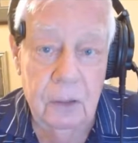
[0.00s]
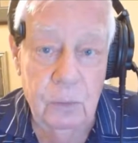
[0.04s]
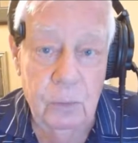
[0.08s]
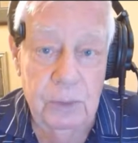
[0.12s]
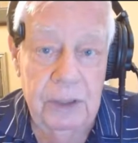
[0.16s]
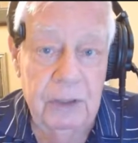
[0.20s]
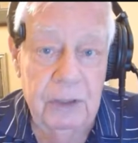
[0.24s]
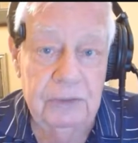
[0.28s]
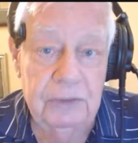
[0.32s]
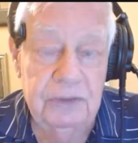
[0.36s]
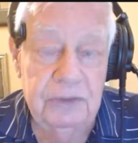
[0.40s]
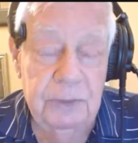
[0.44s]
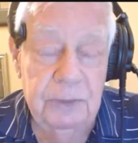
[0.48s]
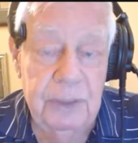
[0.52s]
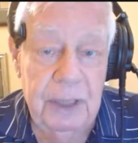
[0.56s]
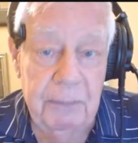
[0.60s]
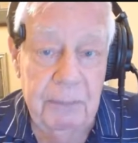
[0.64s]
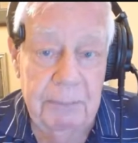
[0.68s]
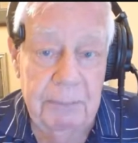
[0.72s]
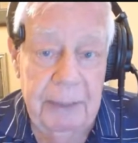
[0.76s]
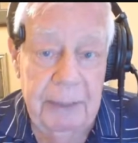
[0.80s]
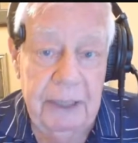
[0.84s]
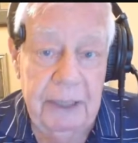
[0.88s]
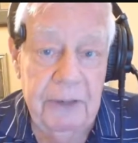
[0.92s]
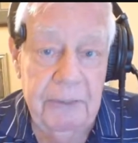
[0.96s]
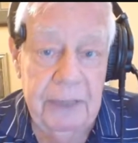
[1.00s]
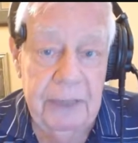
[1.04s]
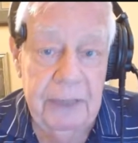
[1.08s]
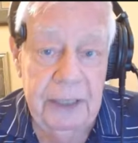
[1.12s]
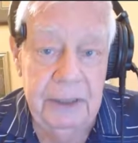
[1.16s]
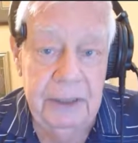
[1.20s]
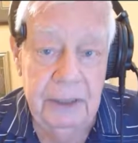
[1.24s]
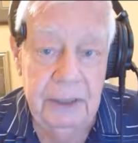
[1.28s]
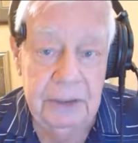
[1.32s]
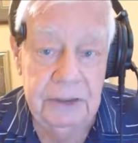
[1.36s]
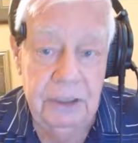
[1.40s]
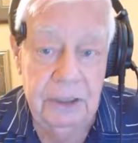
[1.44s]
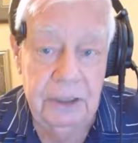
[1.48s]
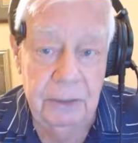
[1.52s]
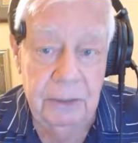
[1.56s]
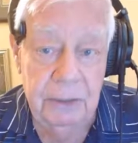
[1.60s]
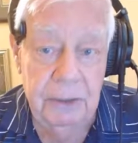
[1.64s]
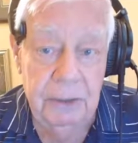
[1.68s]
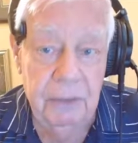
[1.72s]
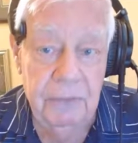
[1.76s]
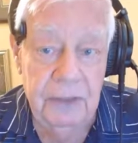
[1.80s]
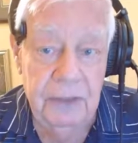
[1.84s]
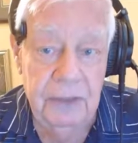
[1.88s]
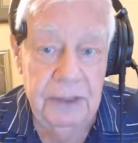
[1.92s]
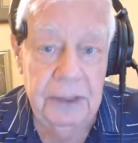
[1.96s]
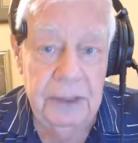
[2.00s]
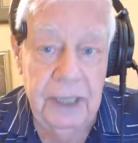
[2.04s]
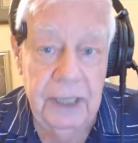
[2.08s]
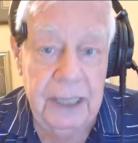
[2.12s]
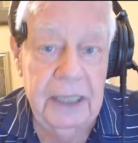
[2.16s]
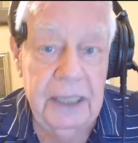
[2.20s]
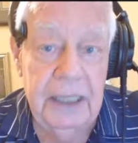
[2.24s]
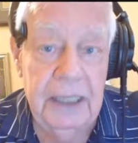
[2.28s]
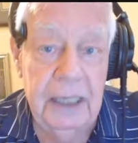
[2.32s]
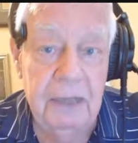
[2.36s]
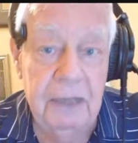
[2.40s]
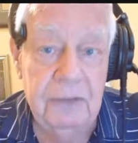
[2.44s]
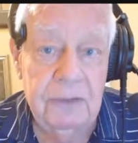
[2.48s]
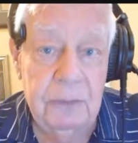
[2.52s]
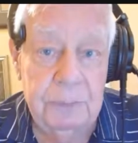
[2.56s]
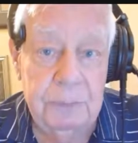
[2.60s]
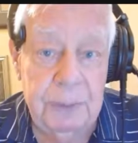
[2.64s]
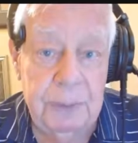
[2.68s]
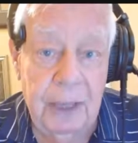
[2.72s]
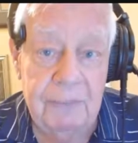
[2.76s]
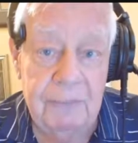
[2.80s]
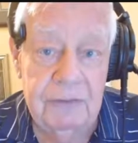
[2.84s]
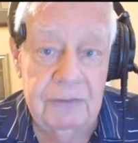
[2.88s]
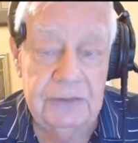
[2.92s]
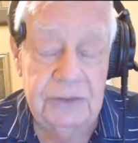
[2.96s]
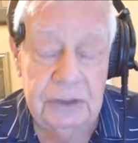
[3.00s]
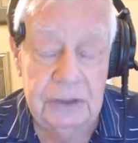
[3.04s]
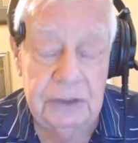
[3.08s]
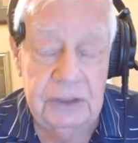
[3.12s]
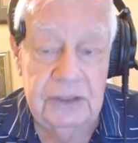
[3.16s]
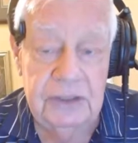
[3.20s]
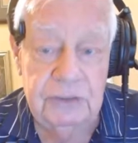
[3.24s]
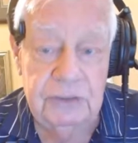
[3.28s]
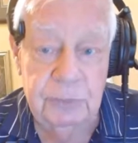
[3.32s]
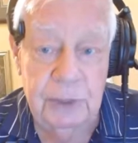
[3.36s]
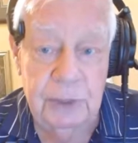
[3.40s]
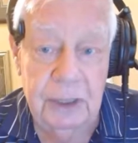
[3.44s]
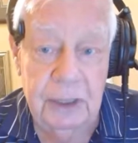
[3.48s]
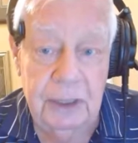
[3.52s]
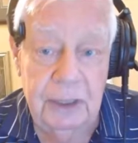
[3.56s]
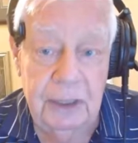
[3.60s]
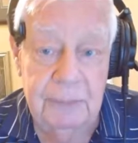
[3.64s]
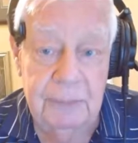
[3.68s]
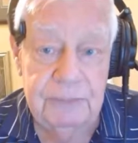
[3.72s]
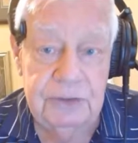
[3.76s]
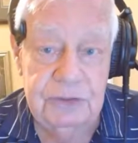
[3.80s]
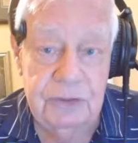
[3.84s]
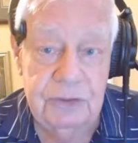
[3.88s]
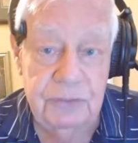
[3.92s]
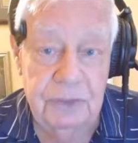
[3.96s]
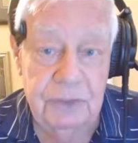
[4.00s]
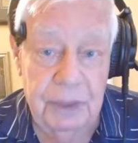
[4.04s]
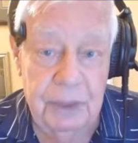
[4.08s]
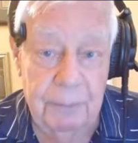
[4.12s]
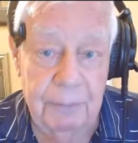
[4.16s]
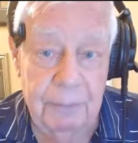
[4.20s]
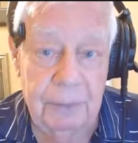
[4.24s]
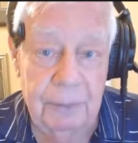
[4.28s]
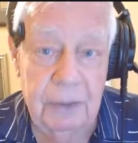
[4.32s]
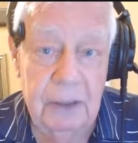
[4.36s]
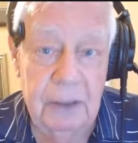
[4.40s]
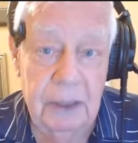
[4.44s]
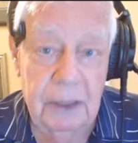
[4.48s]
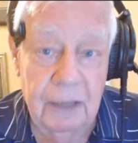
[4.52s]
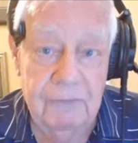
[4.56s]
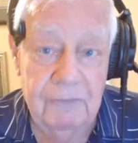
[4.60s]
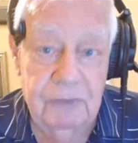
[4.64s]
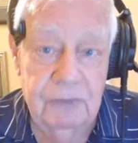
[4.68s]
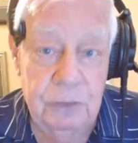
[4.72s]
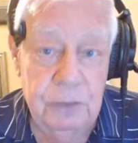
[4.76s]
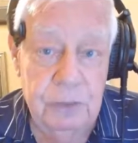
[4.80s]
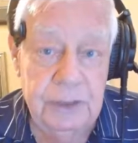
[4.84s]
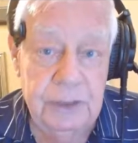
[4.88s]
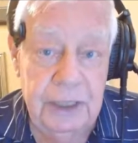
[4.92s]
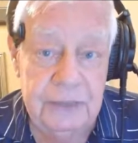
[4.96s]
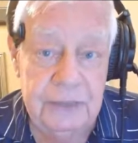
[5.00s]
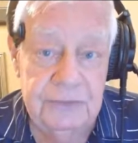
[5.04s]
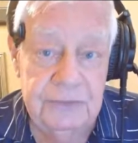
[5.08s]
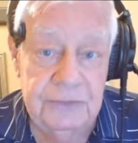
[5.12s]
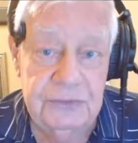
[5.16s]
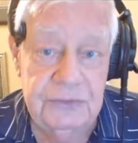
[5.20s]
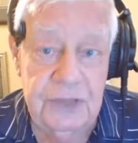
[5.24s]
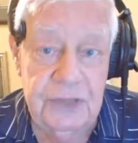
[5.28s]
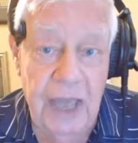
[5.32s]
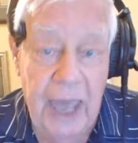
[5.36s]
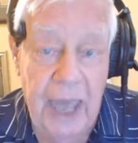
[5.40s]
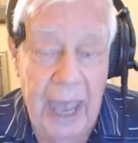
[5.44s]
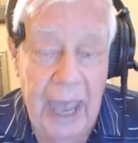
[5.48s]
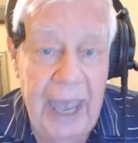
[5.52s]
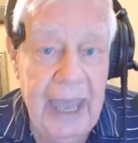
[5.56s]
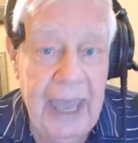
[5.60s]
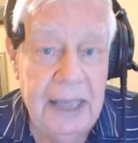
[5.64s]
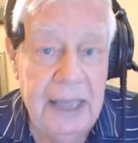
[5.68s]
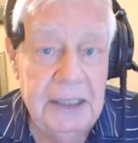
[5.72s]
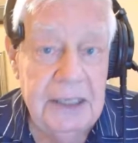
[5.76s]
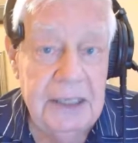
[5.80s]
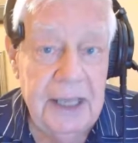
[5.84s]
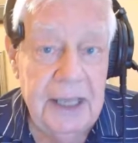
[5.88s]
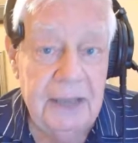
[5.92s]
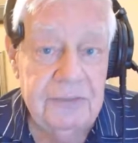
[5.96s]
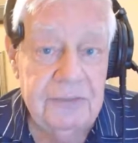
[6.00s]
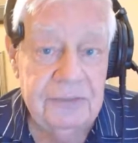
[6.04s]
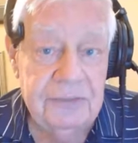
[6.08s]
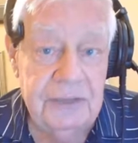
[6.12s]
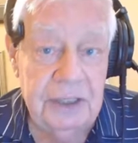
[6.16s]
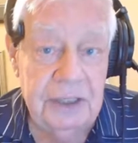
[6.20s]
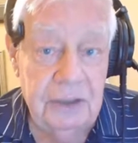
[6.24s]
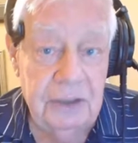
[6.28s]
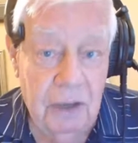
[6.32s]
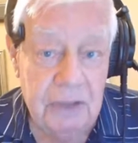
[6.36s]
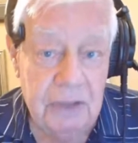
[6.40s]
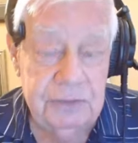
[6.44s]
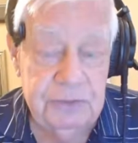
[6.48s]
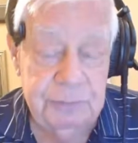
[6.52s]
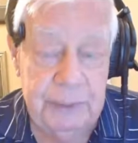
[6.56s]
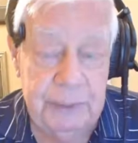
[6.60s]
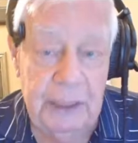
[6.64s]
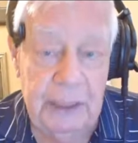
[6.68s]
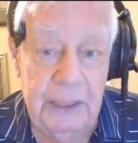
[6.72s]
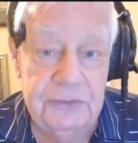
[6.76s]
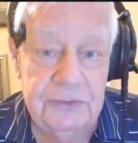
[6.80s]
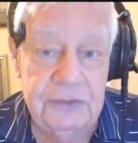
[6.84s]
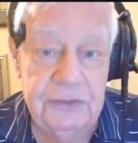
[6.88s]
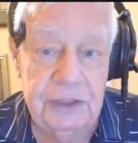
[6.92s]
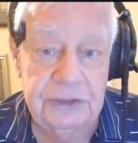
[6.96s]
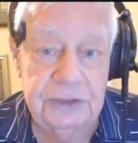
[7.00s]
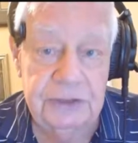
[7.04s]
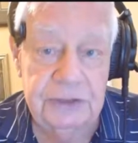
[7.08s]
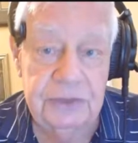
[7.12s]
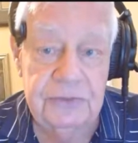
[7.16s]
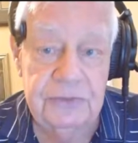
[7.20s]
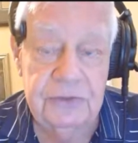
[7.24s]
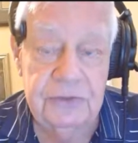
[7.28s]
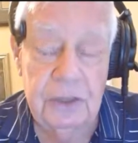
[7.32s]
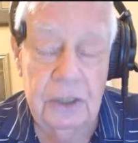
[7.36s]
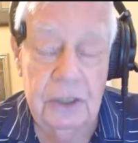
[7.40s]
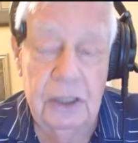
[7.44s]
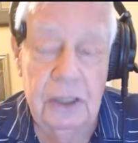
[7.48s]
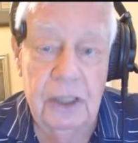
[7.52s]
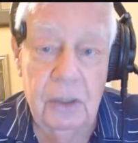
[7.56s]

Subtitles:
we are doing better in Ontario than any other province, at least when it comes to the number of new cases and deaths and hospitalizations.